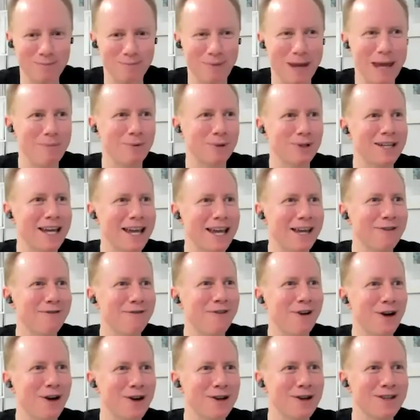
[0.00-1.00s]
people taking
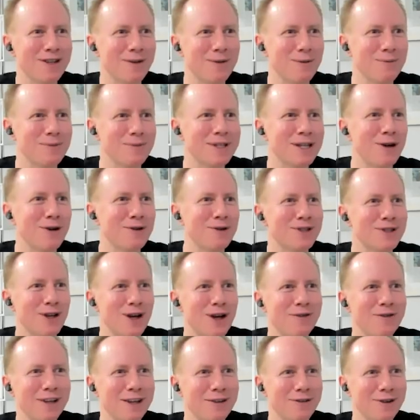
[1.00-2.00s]
photos of themselves
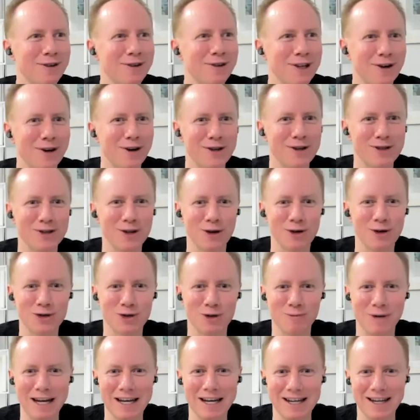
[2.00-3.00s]
surfing for their own social
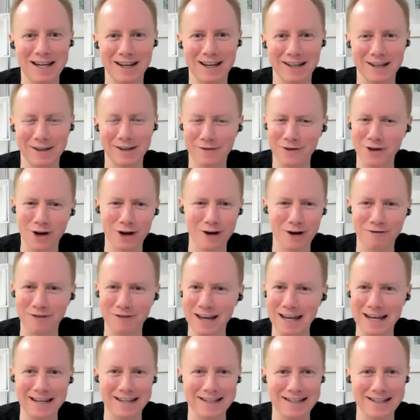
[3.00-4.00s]
media. You've got to
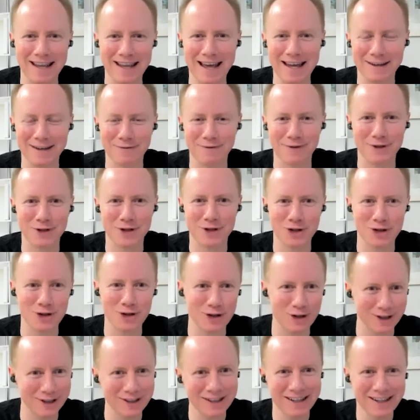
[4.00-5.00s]
feed into that for
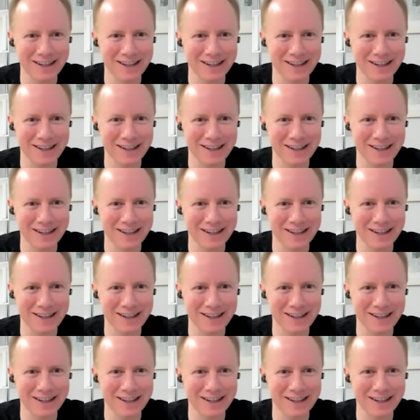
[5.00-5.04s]
sure.